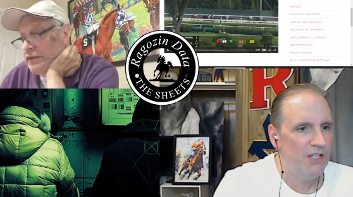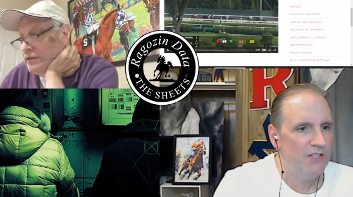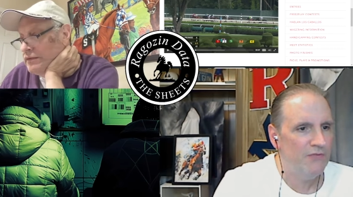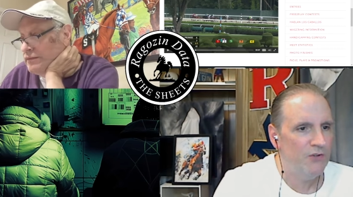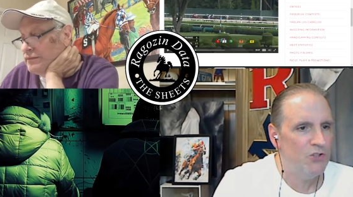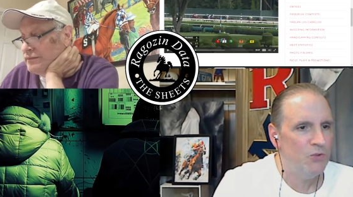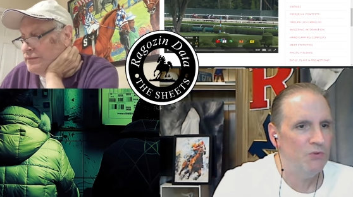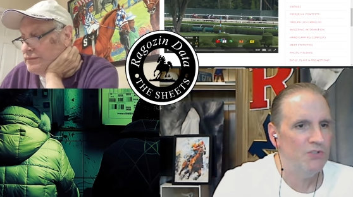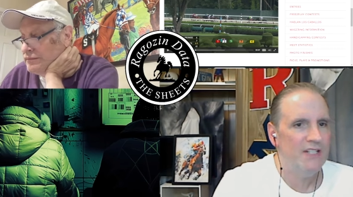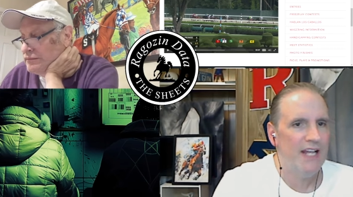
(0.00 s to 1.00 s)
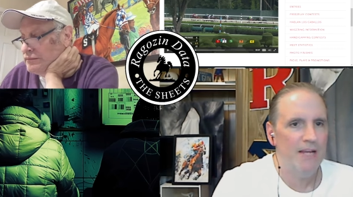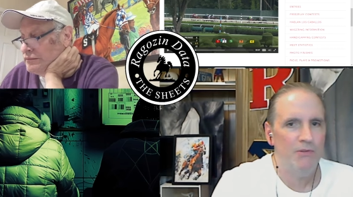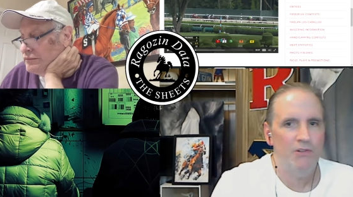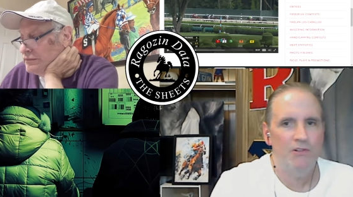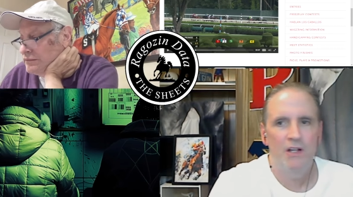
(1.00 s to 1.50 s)
Speaker 1: is Virtual
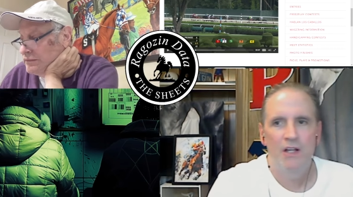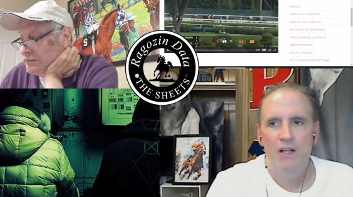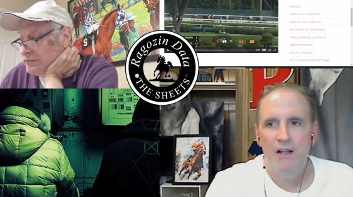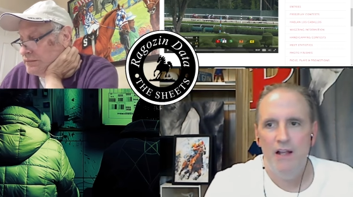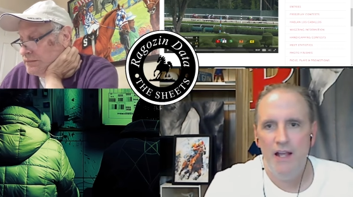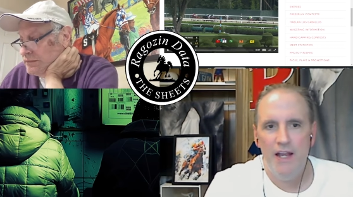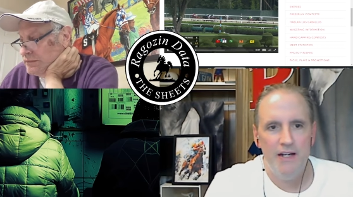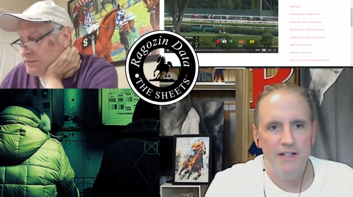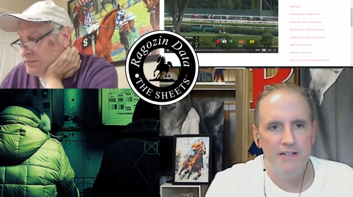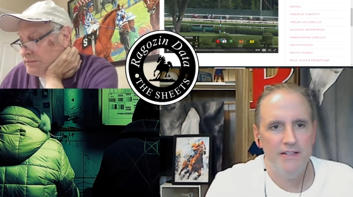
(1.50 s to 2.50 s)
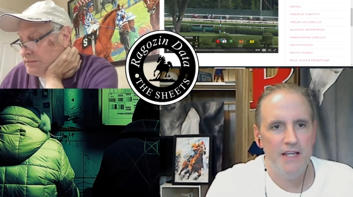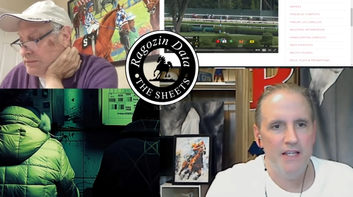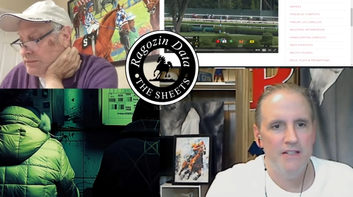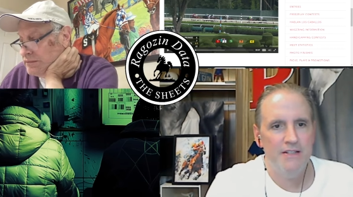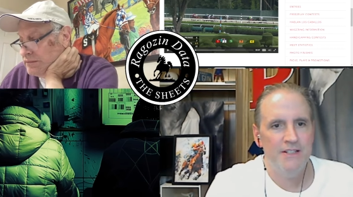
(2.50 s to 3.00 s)
Stable, and it
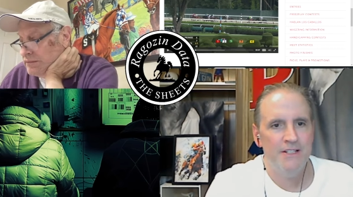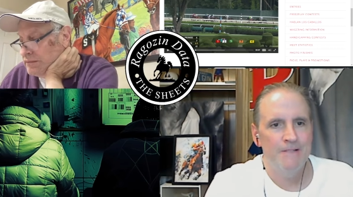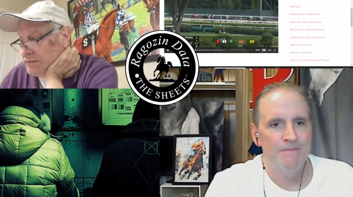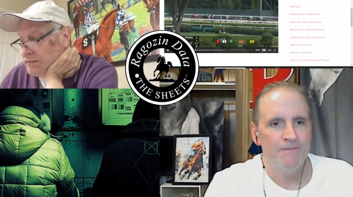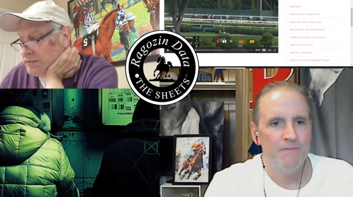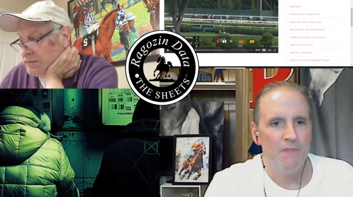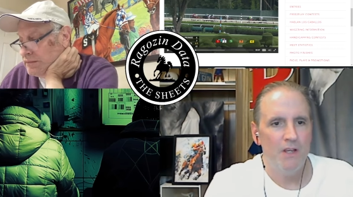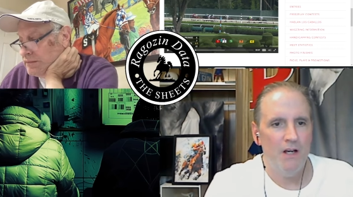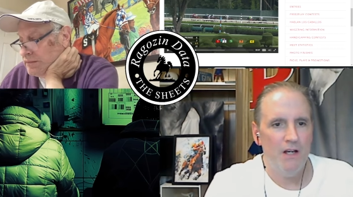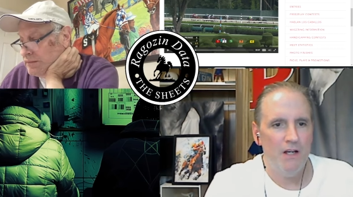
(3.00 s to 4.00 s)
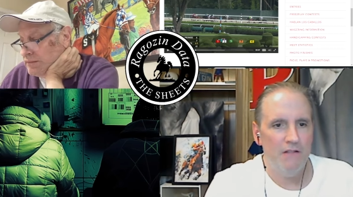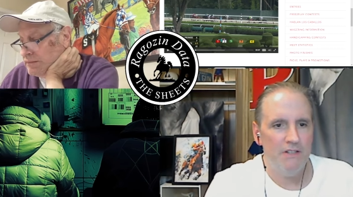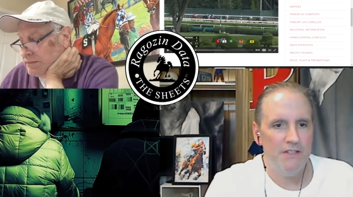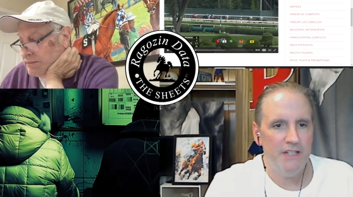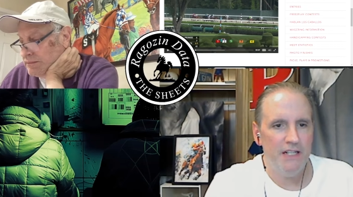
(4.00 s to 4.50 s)
says, uh,
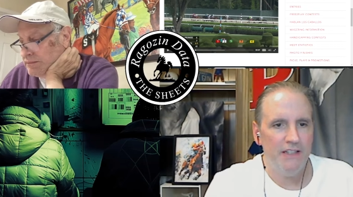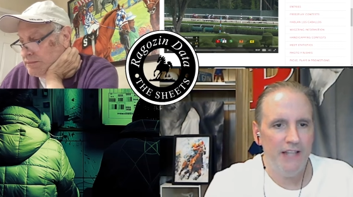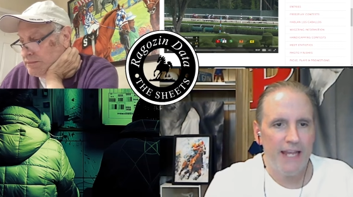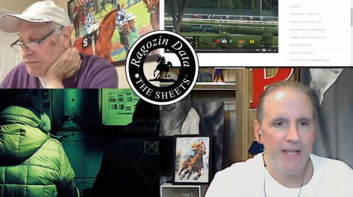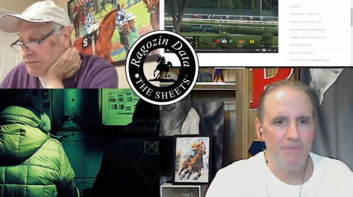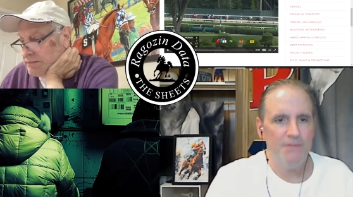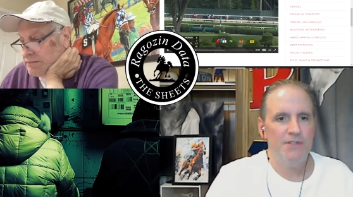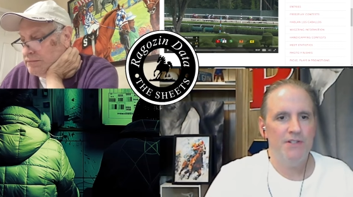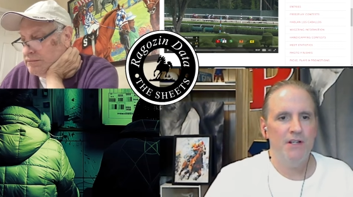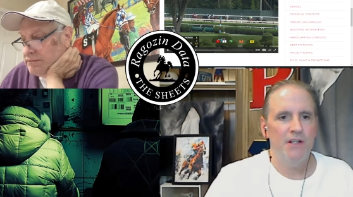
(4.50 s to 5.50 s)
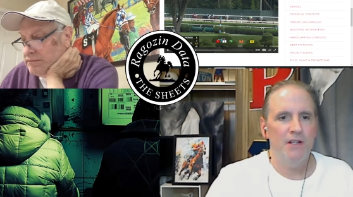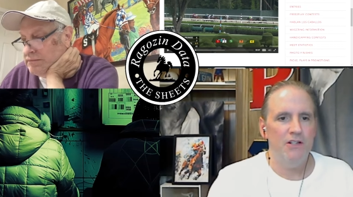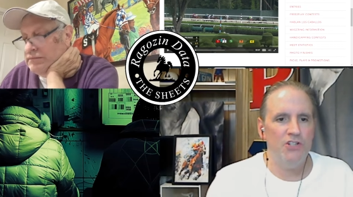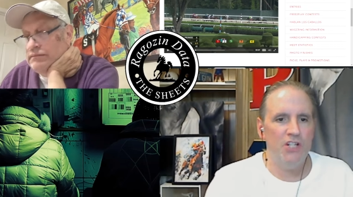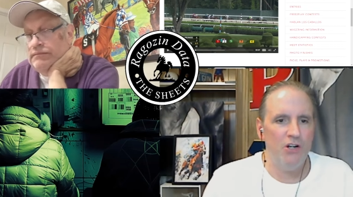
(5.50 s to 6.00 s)
let's see, claims.
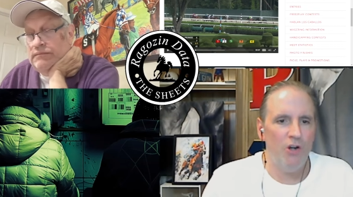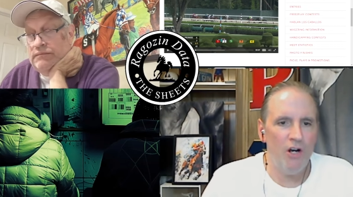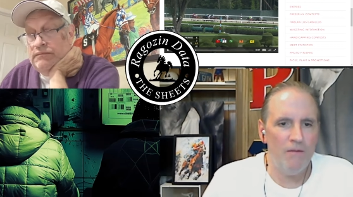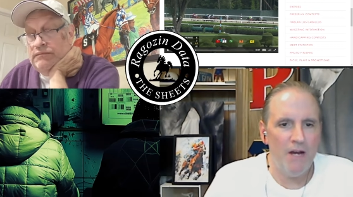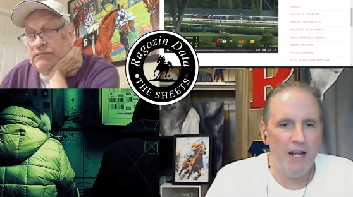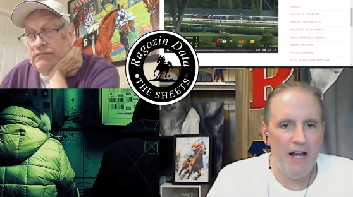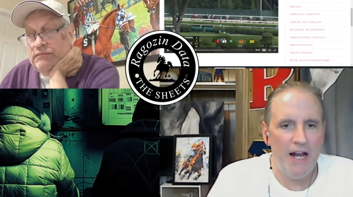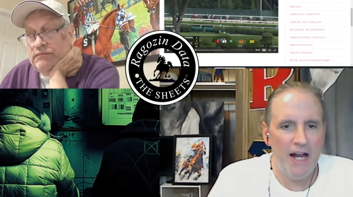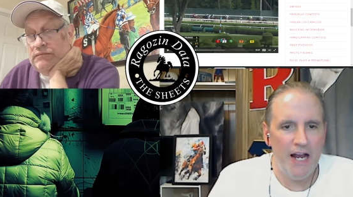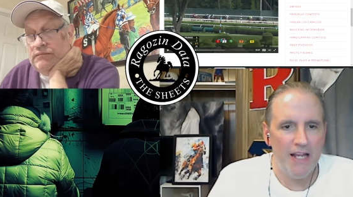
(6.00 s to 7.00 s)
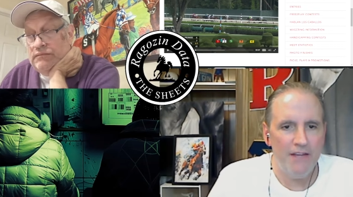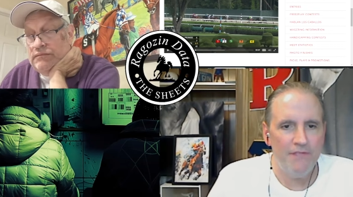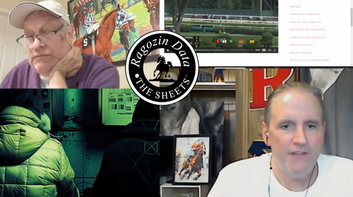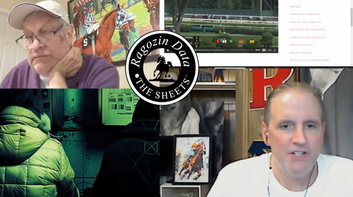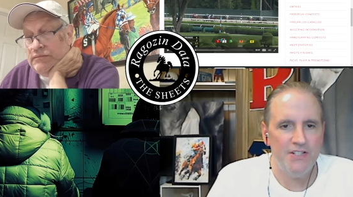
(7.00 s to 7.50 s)
She Caught My Eye
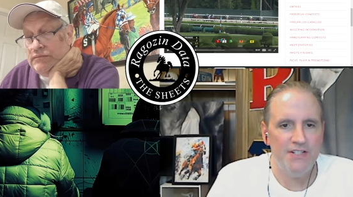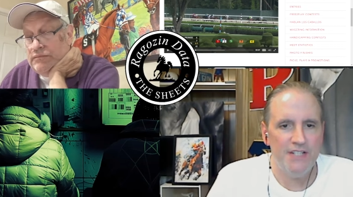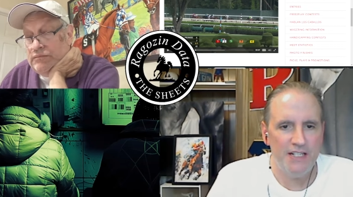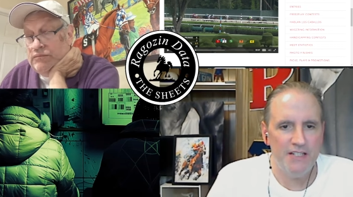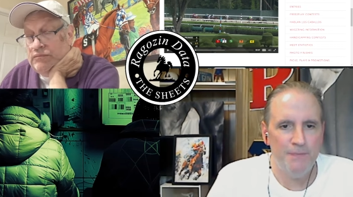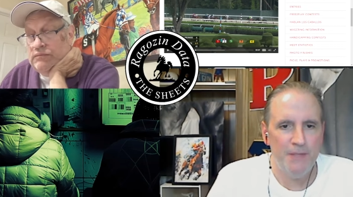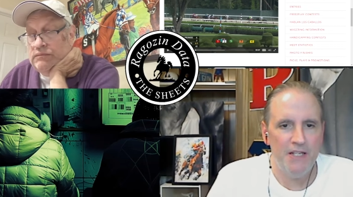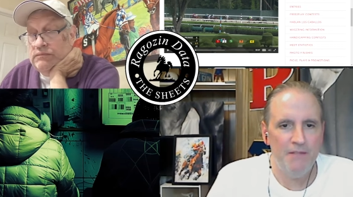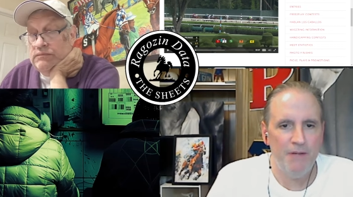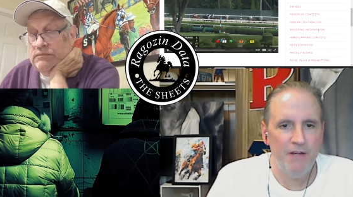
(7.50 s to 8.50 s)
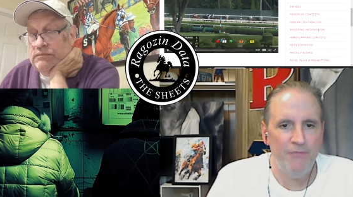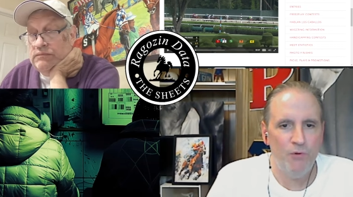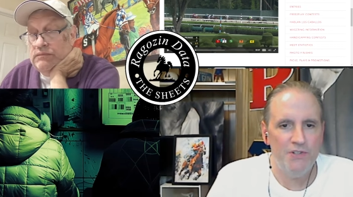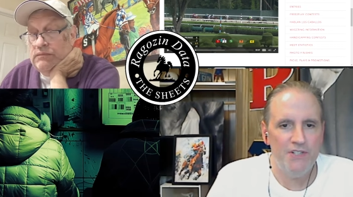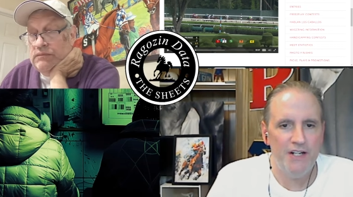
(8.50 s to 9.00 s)
finished sixth, beaten by
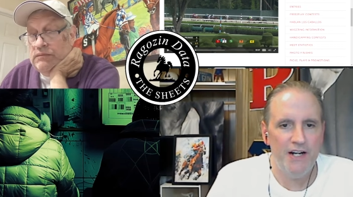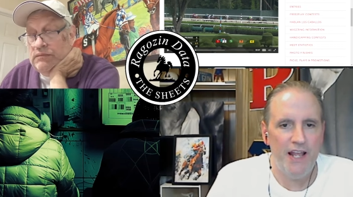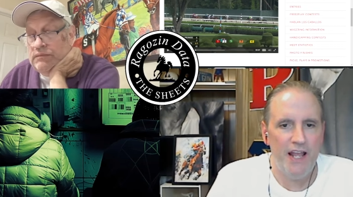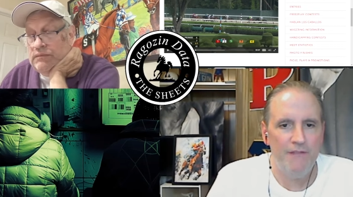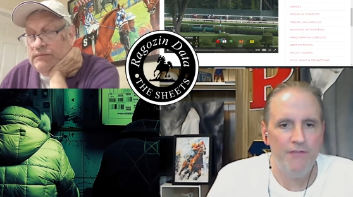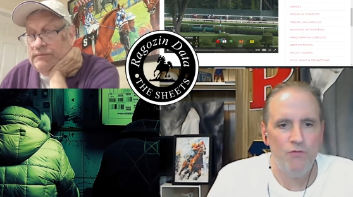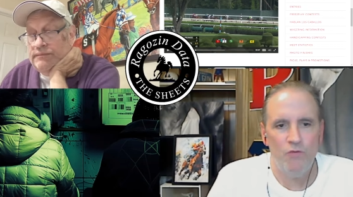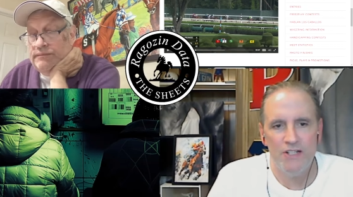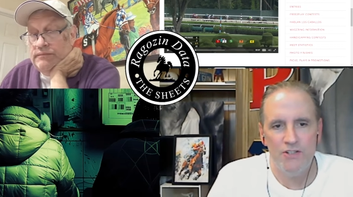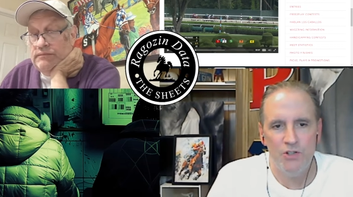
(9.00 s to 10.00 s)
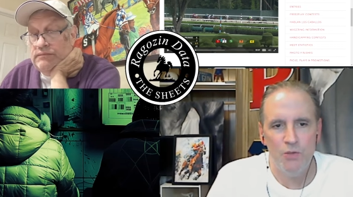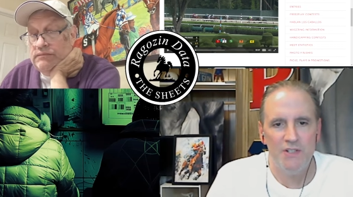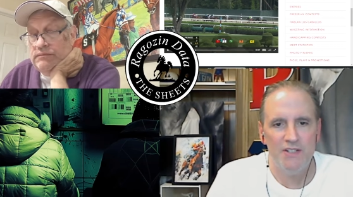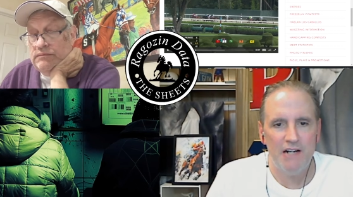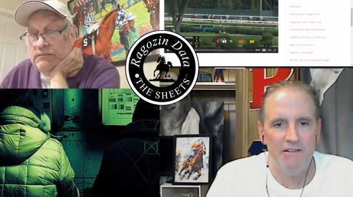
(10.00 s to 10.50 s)
fourteen and a half in race two at
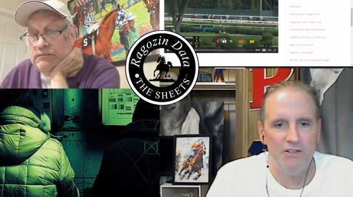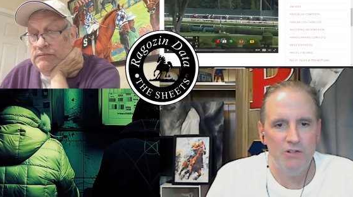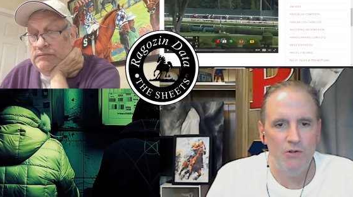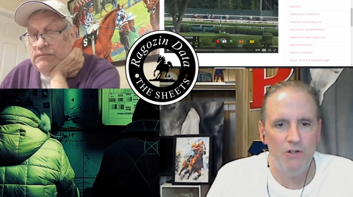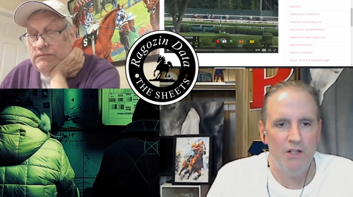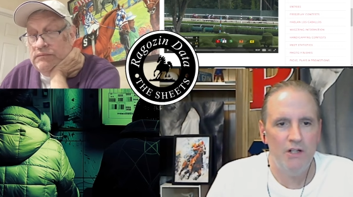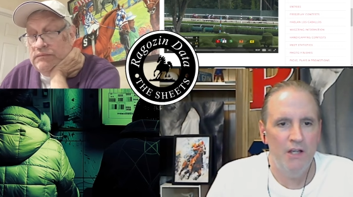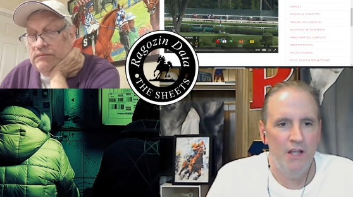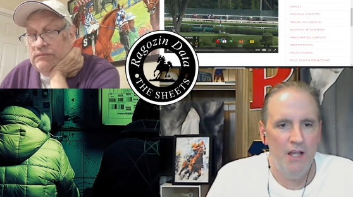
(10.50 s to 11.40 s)
Saratoga.